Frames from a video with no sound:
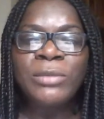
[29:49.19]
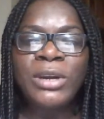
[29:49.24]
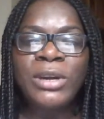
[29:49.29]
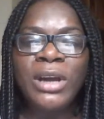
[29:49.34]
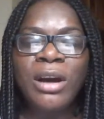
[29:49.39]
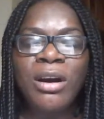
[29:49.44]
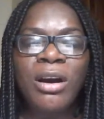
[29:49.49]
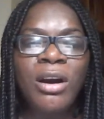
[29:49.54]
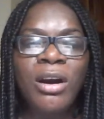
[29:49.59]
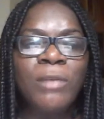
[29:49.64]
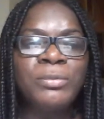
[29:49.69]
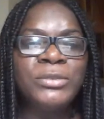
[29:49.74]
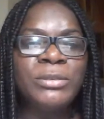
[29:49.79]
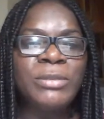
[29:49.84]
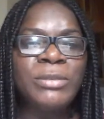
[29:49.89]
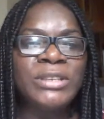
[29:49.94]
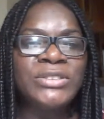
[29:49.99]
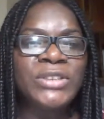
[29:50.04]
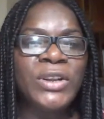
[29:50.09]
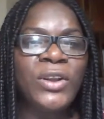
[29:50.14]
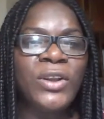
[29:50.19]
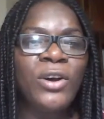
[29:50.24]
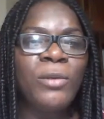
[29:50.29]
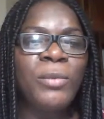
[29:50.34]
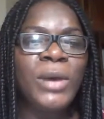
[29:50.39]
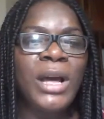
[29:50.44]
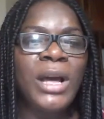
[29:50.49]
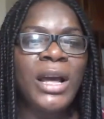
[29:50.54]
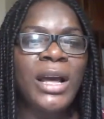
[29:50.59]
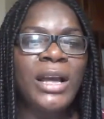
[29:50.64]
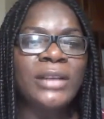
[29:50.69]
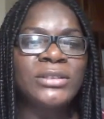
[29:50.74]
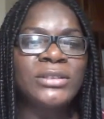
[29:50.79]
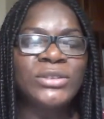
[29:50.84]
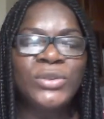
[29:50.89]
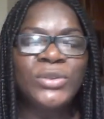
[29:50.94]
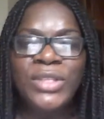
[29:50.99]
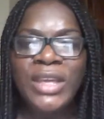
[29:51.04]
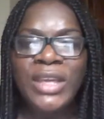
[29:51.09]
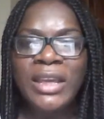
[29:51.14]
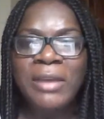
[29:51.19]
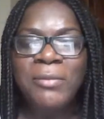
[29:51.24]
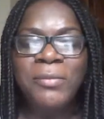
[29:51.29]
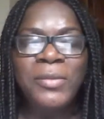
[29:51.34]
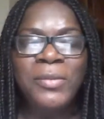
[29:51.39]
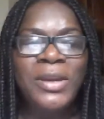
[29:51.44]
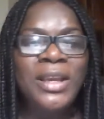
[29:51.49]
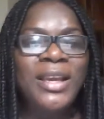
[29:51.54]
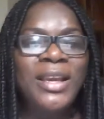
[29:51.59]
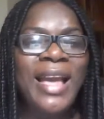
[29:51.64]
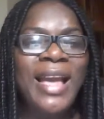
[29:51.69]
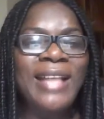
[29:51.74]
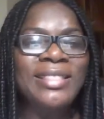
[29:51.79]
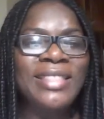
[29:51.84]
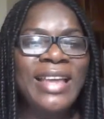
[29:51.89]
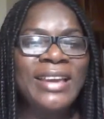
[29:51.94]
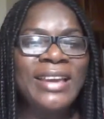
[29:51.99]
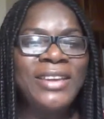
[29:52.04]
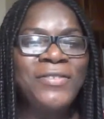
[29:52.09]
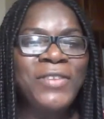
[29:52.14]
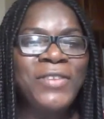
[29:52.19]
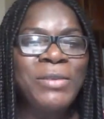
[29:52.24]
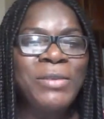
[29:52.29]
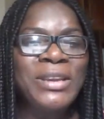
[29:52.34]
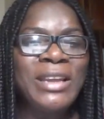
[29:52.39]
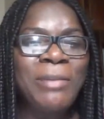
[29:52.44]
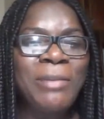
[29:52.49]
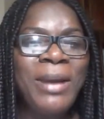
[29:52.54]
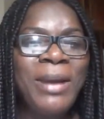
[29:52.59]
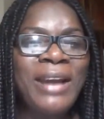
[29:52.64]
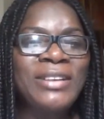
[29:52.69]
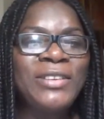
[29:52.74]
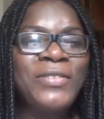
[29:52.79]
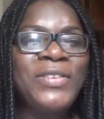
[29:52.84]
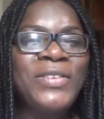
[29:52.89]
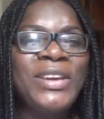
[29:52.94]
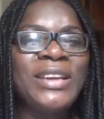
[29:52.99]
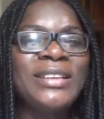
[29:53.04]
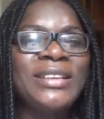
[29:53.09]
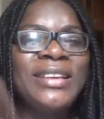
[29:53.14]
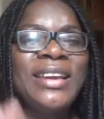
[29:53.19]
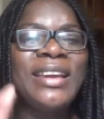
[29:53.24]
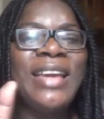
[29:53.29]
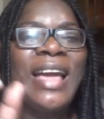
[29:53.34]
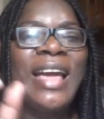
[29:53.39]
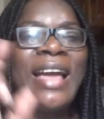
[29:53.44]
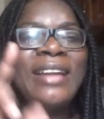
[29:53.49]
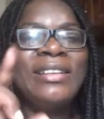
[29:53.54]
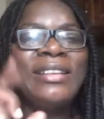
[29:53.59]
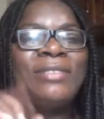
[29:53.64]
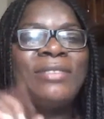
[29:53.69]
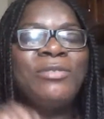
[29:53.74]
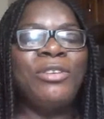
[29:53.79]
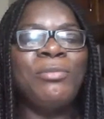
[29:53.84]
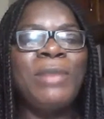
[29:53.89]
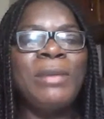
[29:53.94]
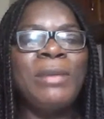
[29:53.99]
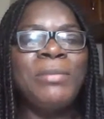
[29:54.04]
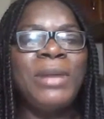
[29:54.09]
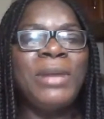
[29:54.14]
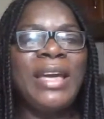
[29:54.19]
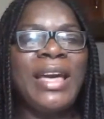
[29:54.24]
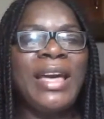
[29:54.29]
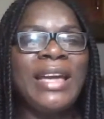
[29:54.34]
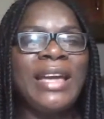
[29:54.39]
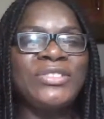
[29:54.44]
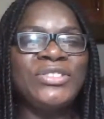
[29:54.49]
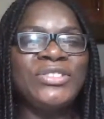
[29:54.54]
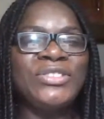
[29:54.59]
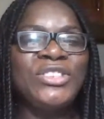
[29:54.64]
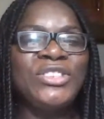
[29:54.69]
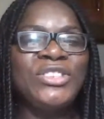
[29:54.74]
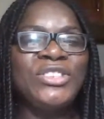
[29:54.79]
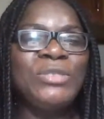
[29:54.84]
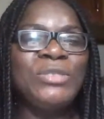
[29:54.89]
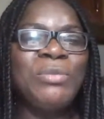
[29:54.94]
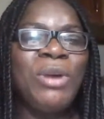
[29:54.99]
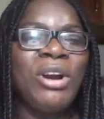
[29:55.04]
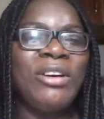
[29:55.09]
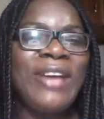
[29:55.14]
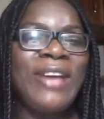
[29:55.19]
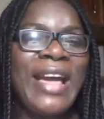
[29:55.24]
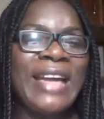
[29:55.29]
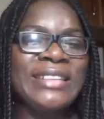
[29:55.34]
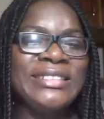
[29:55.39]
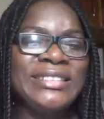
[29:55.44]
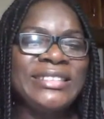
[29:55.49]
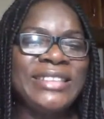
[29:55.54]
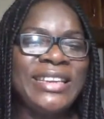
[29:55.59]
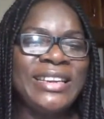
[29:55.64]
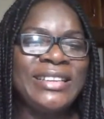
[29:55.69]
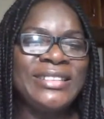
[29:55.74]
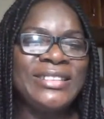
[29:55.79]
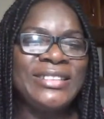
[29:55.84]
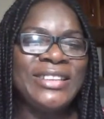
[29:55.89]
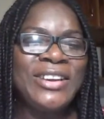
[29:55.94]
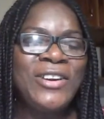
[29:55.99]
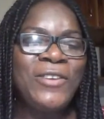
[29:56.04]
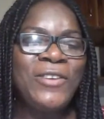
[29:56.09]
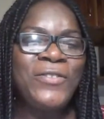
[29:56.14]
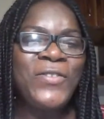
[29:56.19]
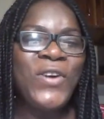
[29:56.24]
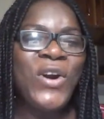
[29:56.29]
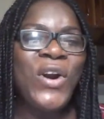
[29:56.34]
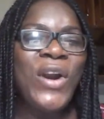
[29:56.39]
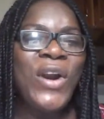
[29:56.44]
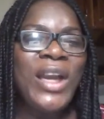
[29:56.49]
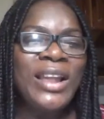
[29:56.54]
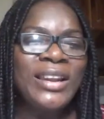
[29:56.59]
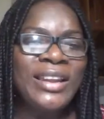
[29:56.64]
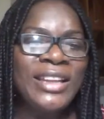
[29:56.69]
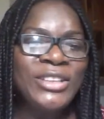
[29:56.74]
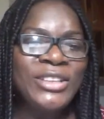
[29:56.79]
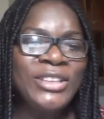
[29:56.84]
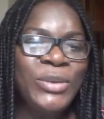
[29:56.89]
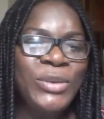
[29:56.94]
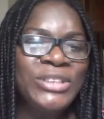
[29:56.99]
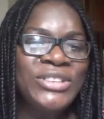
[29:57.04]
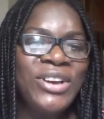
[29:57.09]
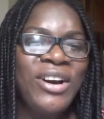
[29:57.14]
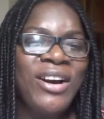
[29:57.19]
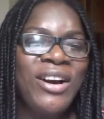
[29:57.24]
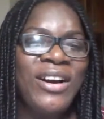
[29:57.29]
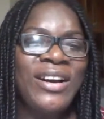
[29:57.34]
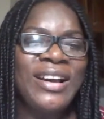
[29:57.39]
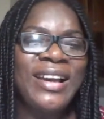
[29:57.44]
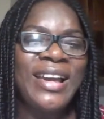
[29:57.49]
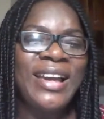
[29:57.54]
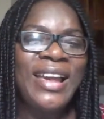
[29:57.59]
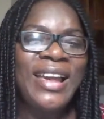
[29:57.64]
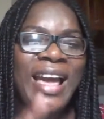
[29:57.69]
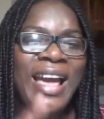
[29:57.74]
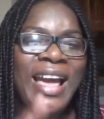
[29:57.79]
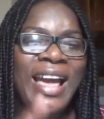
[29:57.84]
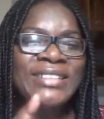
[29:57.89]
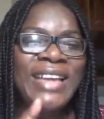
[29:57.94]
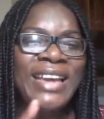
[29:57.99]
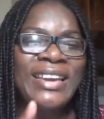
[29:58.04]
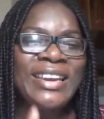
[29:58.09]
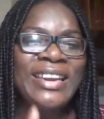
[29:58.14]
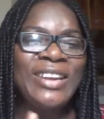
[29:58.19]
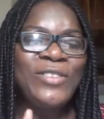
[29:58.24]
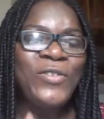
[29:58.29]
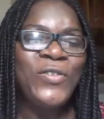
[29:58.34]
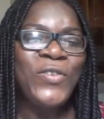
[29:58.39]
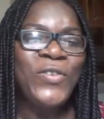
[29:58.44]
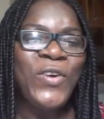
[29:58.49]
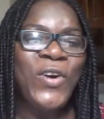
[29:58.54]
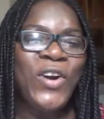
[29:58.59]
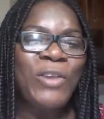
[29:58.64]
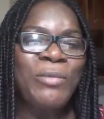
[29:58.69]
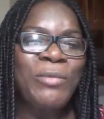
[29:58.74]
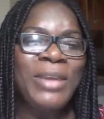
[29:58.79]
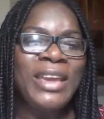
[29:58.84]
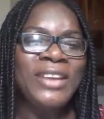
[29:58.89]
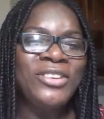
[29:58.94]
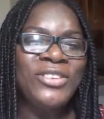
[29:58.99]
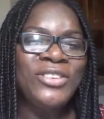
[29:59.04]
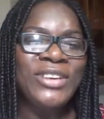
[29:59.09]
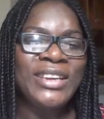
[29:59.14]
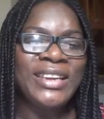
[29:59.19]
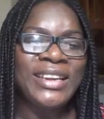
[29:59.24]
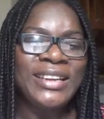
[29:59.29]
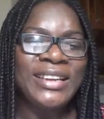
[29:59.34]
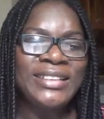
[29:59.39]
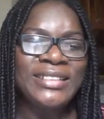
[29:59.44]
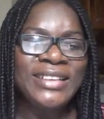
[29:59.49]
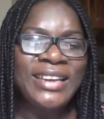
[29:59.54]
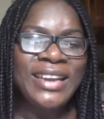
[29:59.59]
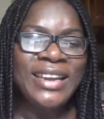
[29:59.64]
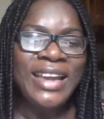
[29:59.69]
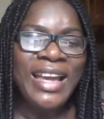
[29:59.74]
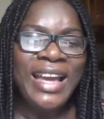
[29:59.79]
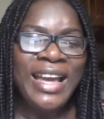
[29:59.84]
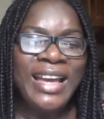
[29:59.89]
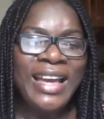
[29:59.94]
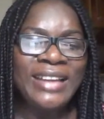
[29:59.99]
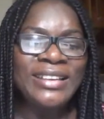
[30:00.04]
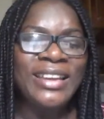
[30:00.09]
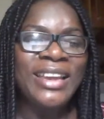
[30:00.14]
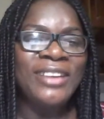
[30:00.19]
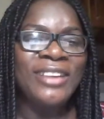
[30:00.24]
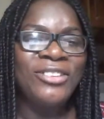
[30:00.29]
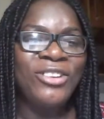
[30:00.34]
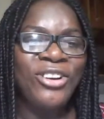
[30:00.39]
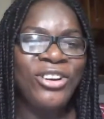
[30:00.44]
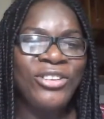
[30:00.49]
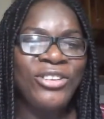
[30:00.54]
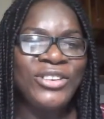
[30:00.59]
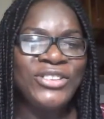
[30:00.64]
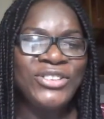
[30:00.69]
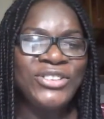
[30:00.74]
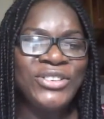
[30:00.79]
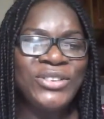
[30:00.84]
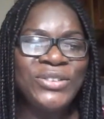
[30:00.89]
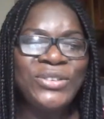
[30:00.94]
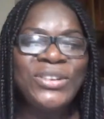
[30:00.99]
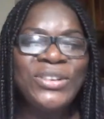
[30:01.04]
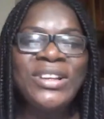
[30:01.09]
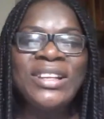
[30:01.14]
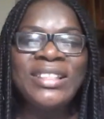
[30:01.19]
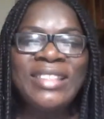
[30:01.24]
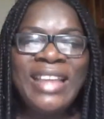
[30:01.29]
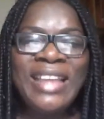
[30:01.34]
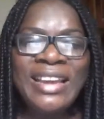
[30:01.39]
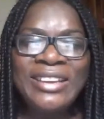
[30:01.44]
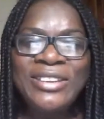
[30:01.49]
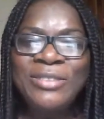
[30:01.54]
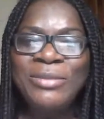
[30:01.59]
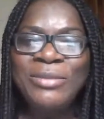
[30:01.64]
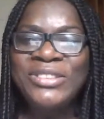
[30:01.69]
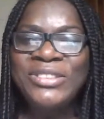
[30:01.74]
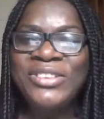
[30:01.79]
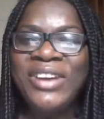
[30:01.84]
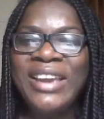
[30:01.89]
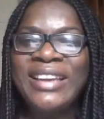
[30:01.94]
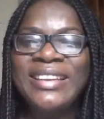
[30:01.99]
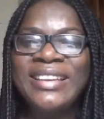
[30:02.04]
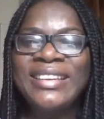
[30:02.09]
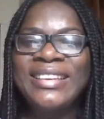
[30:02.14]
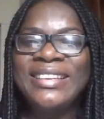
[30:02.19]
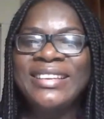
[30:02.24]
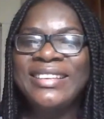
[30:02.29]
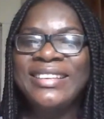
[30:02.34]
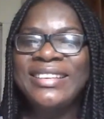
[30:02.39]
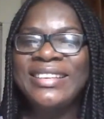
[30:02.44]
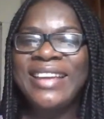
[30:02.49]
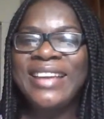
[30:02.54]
Optimist Club to them. And thank you for being a part of it. And remember, guys, see you tomorrow at 6 for Let We Talk. as I inform, educate, and encourage you. Thank you, Ms. Riley. And